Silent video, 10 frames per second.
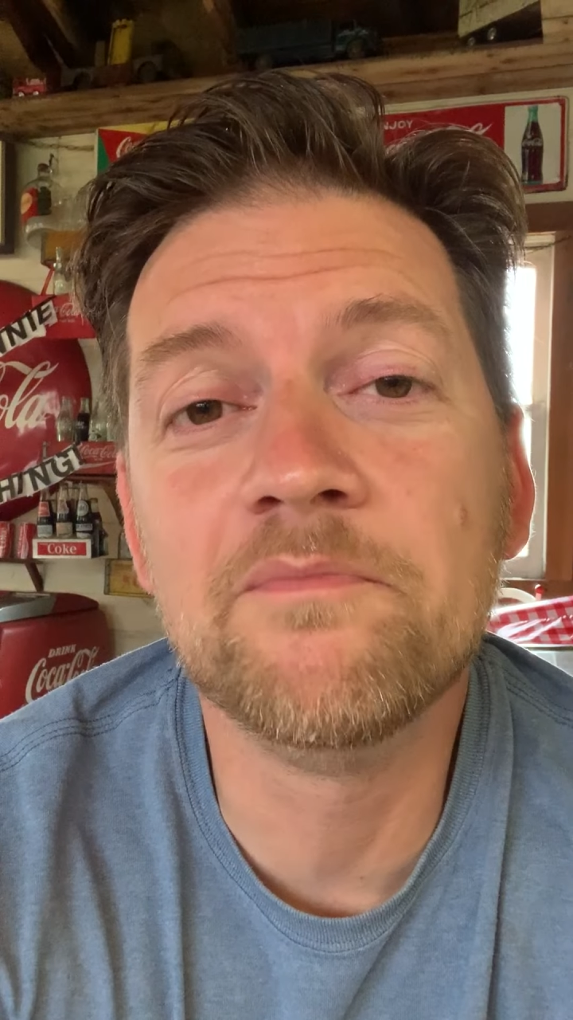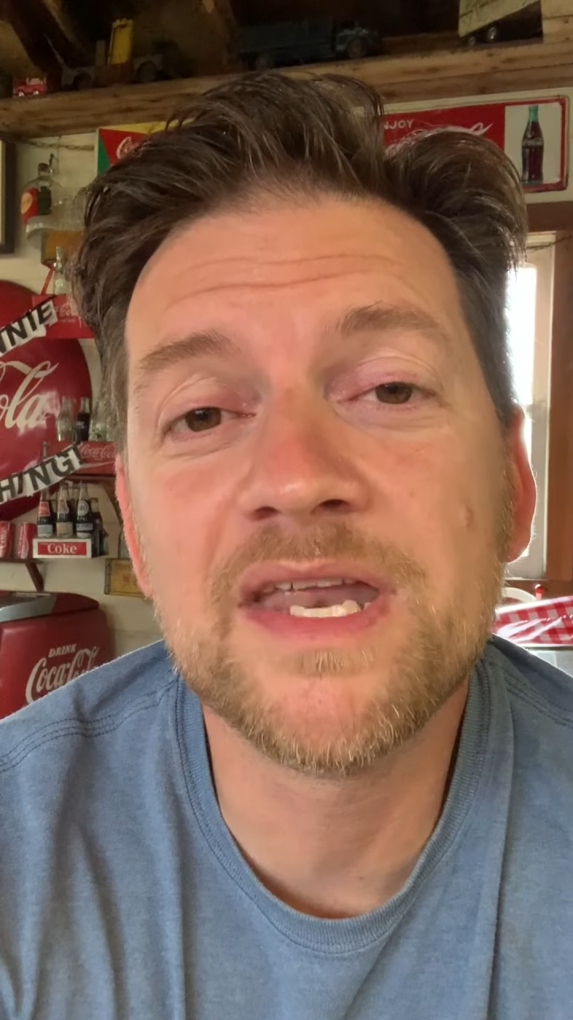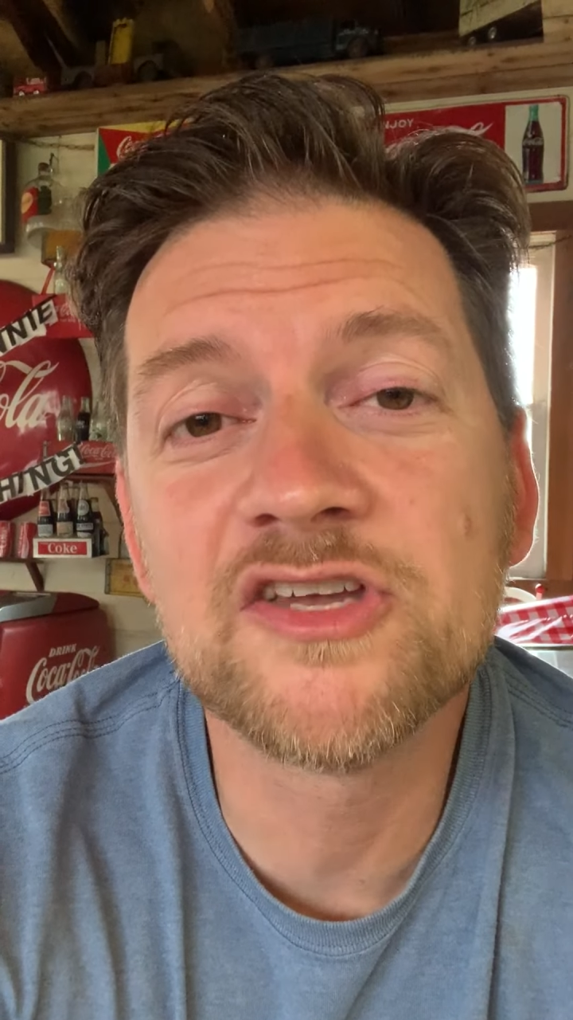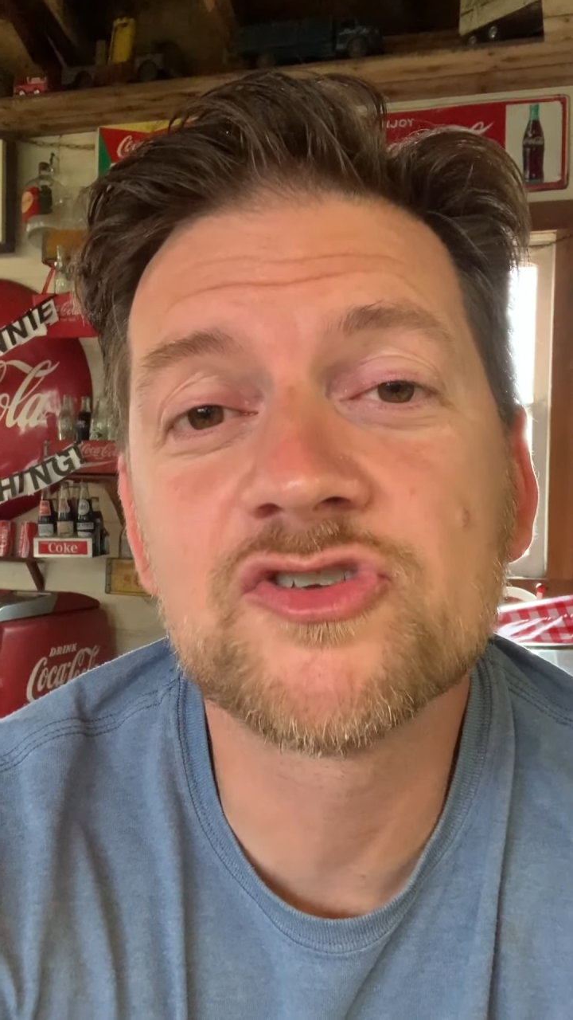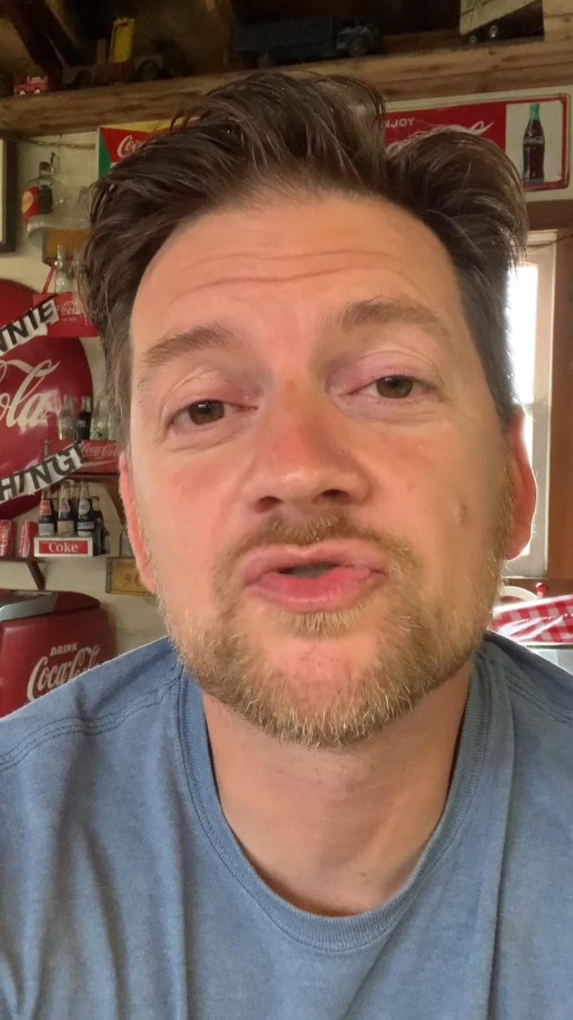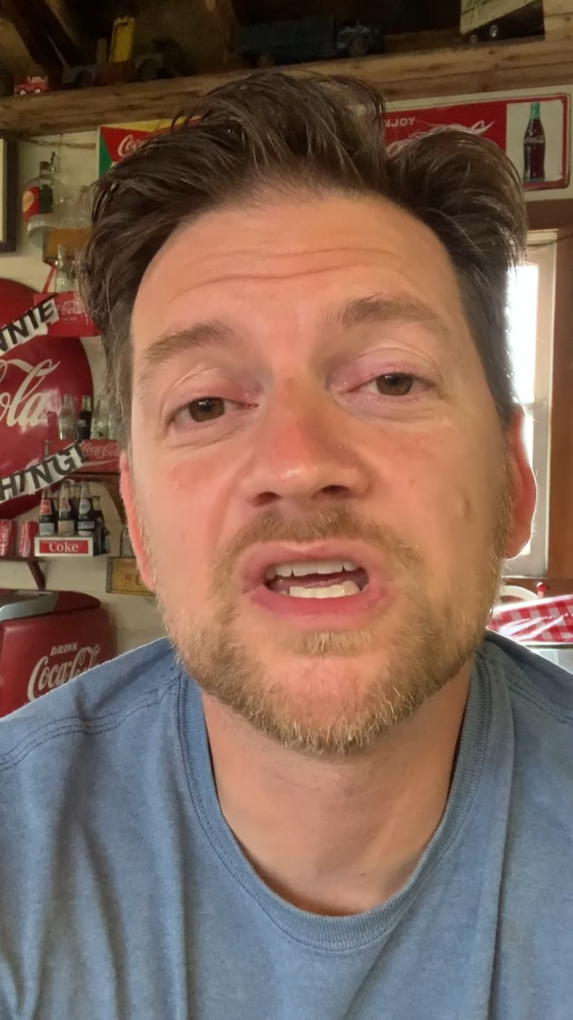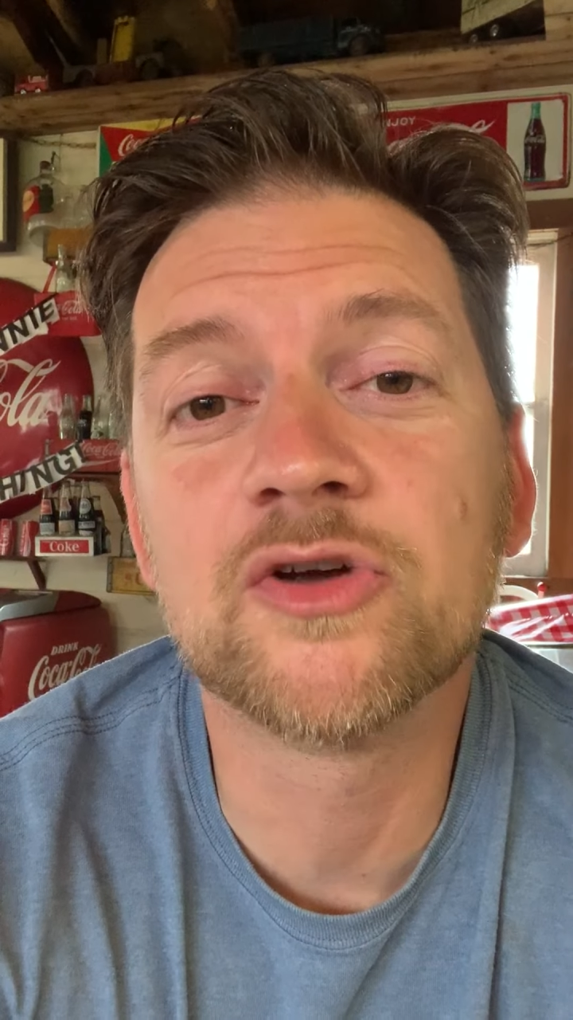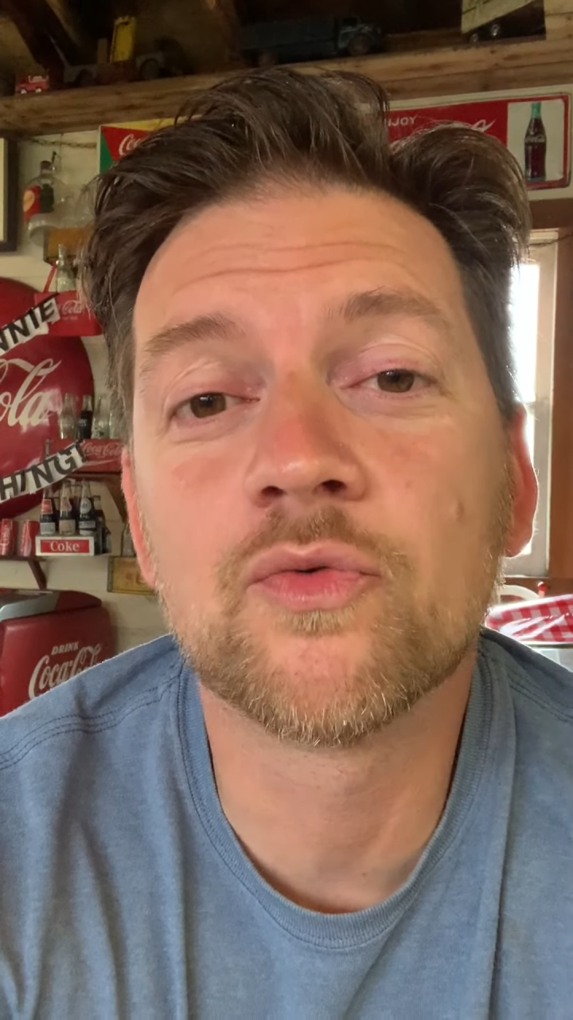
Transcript: ministry